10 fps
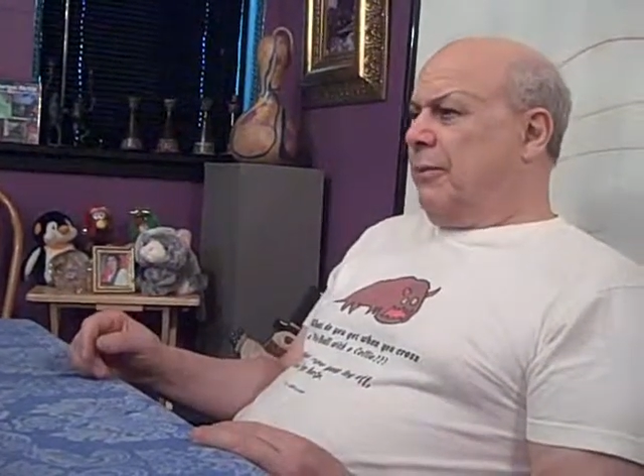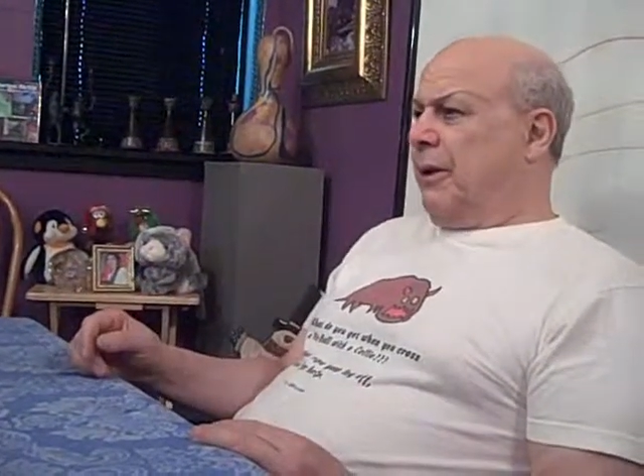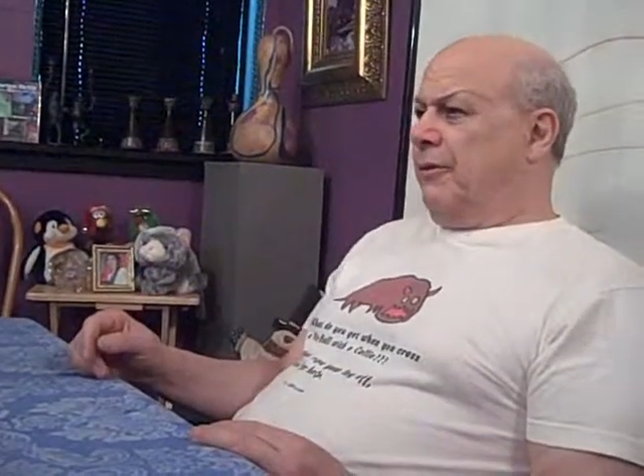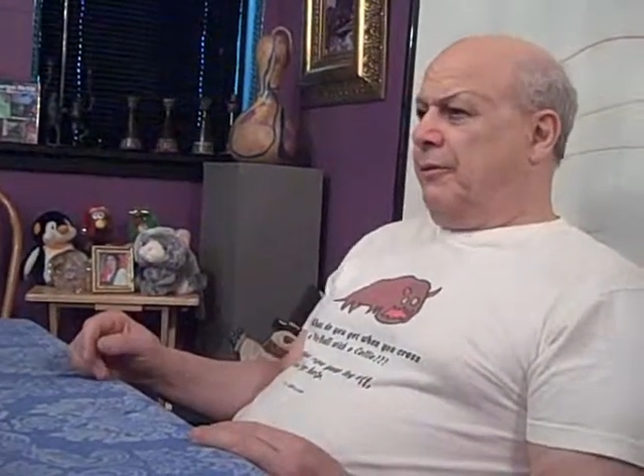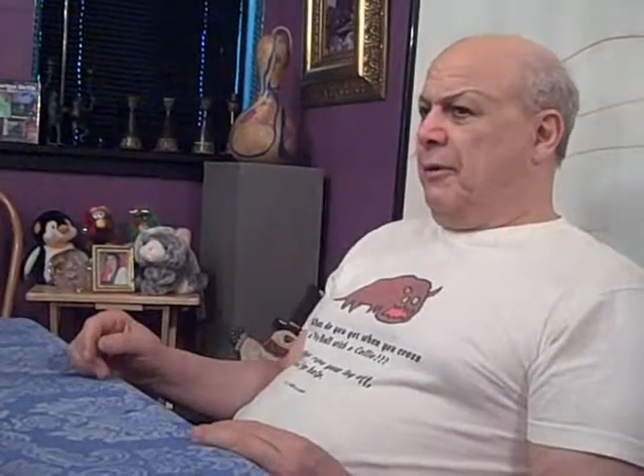of
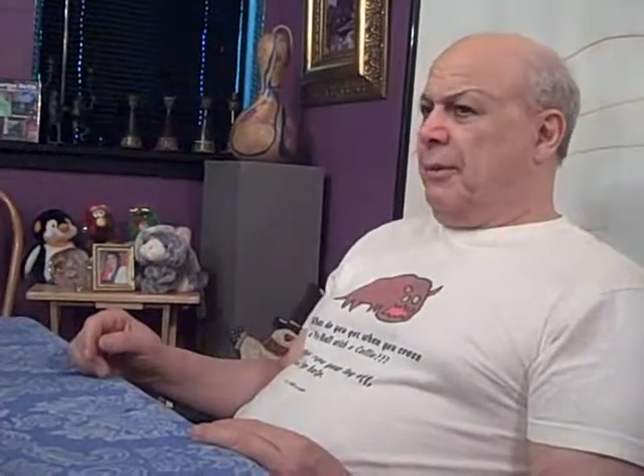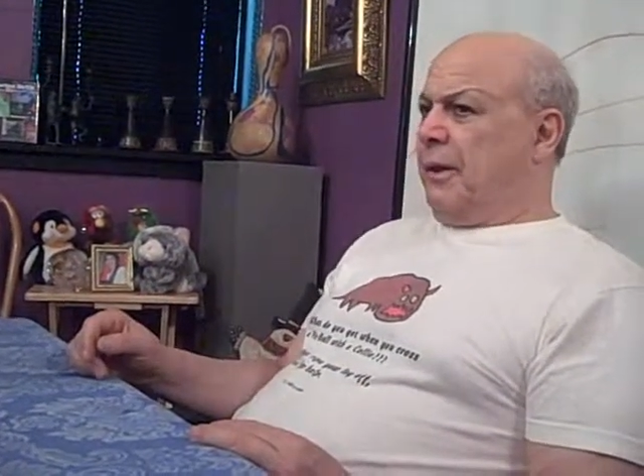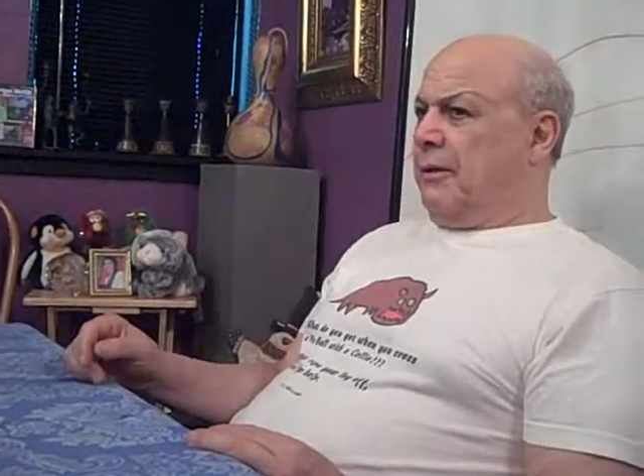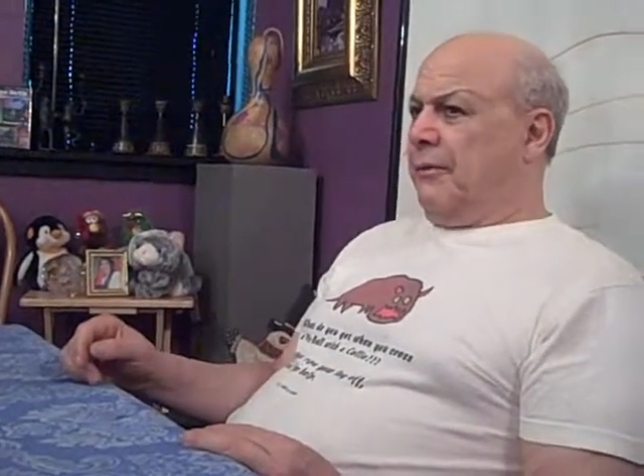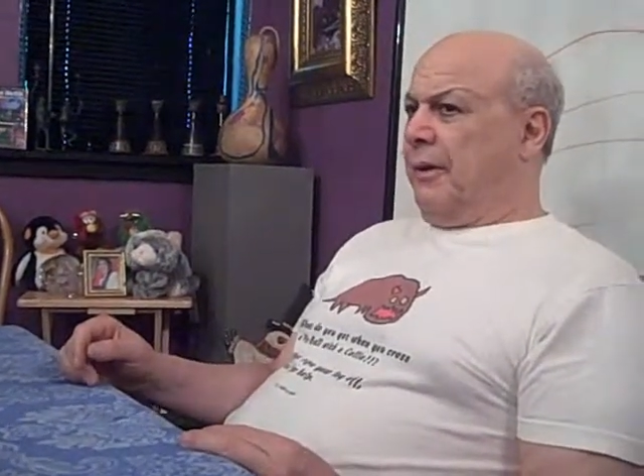
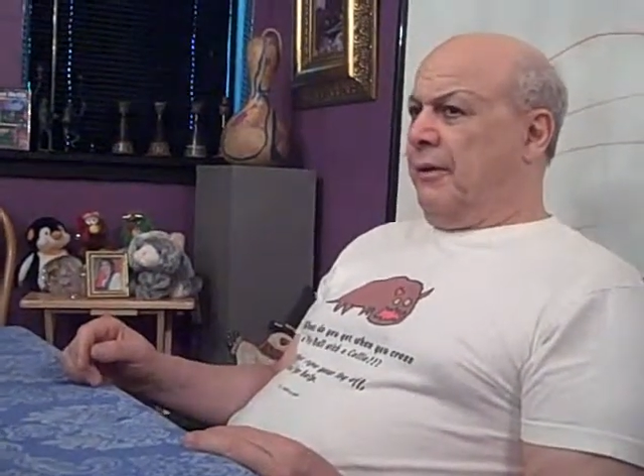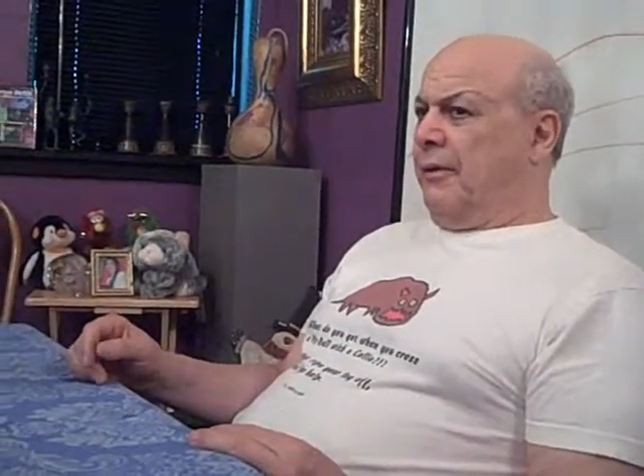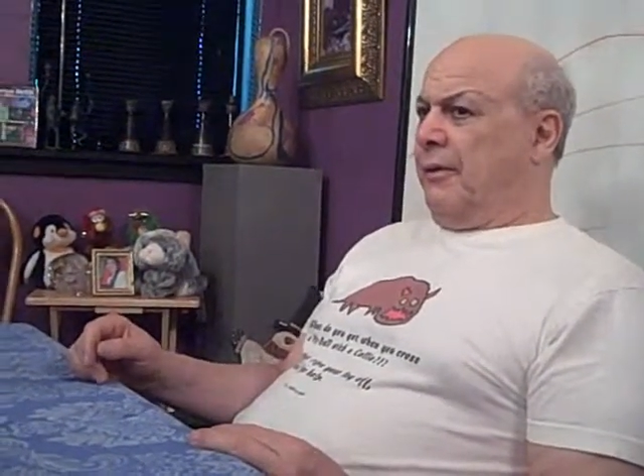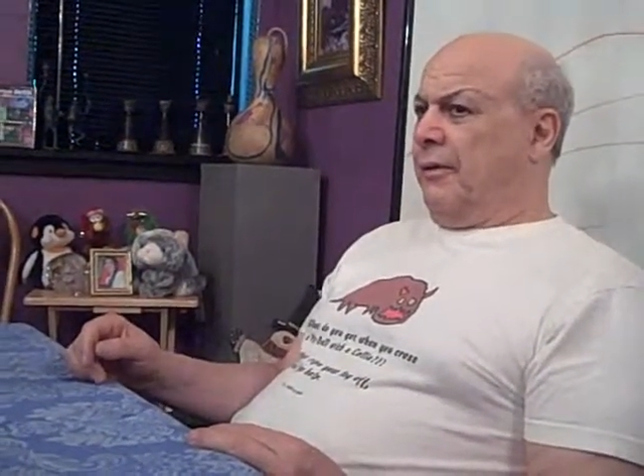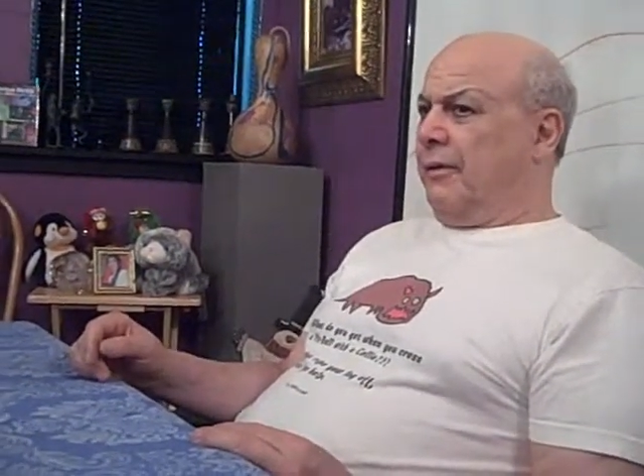biofeedback
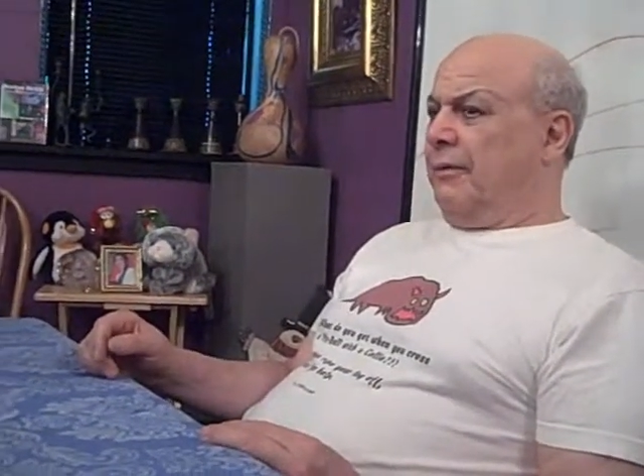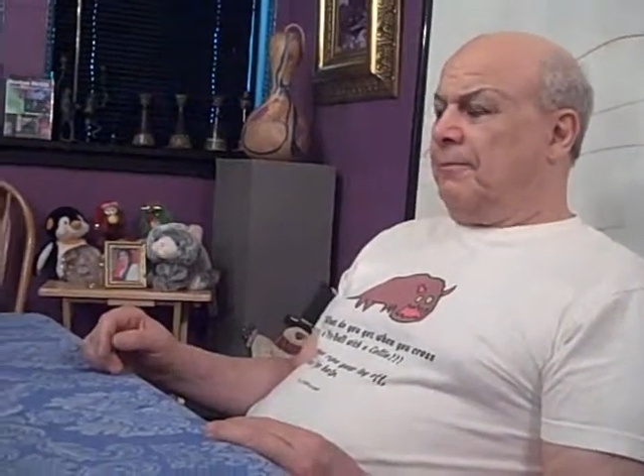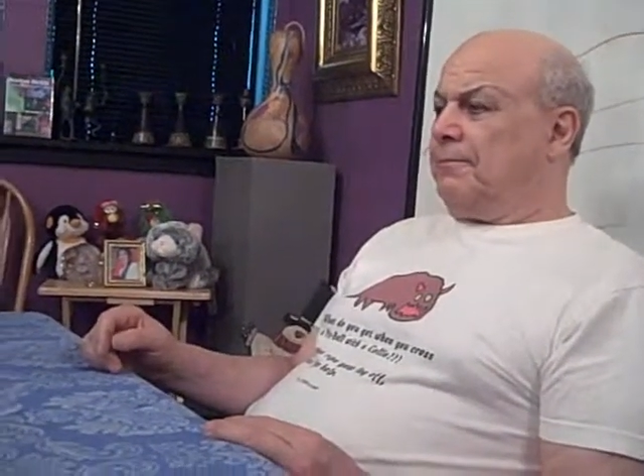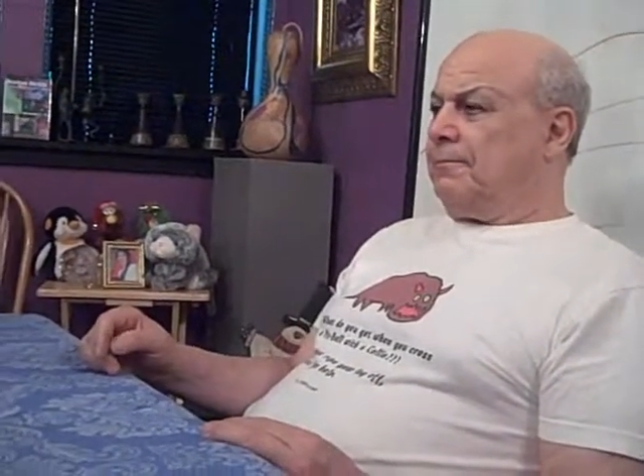devices.